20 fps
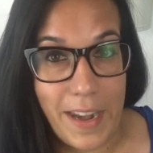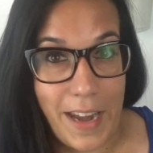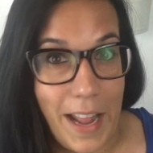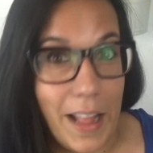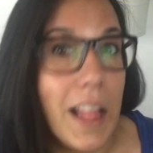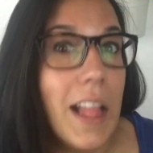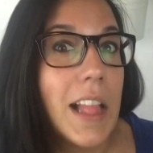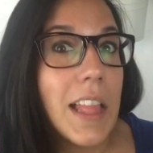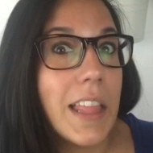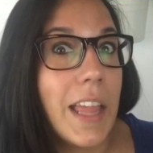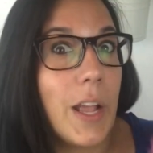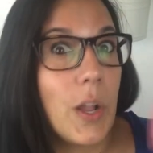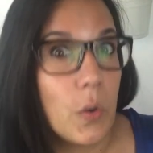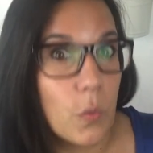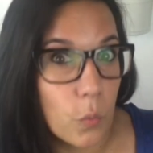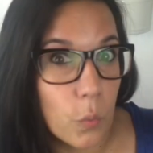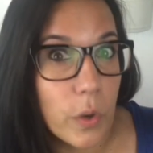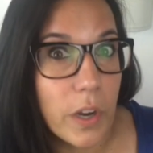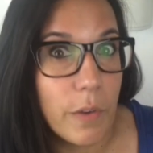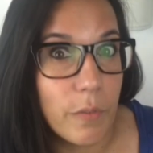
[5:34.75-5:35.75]
and then I
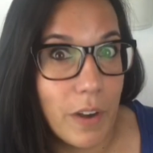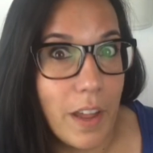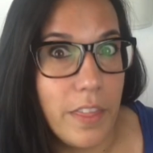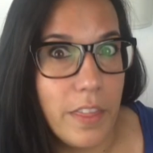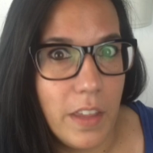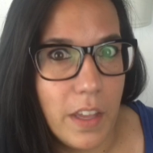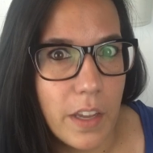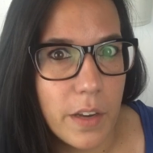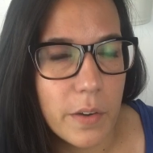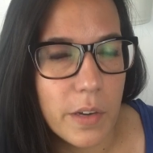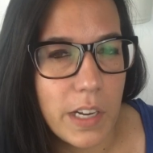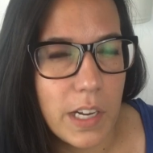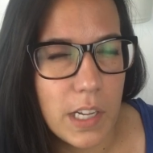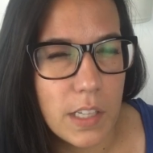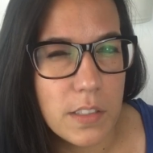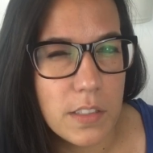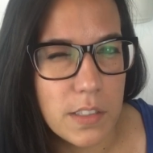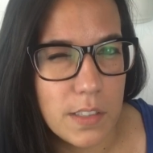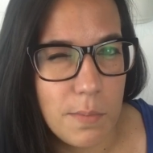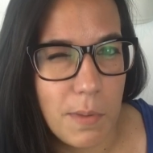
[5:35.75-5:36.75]
like reread the
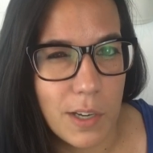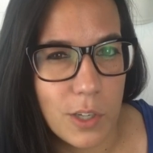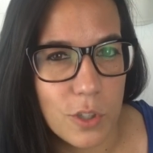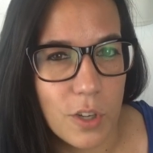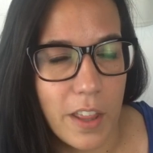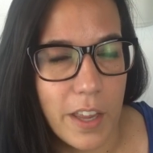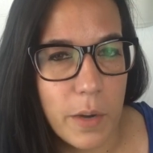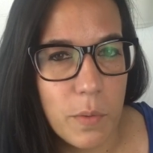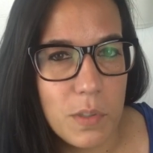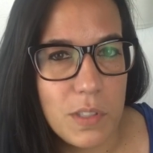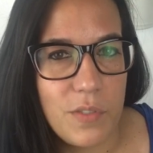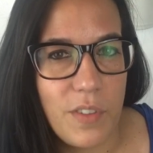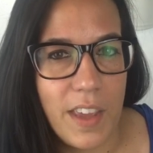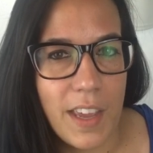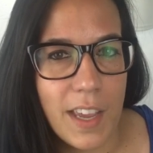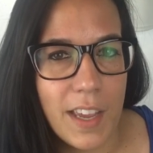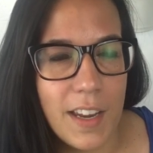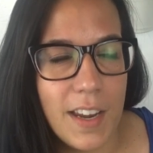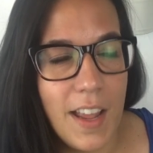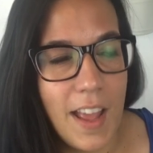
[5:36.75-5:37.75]
ingredients to make sure that it was
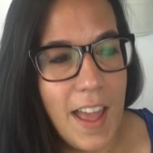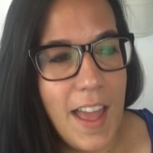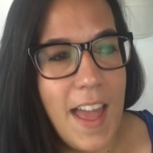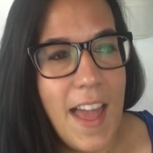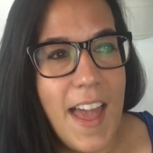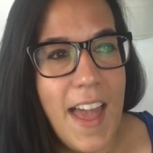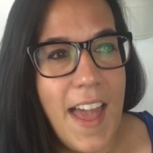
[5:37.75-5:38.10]
vegan.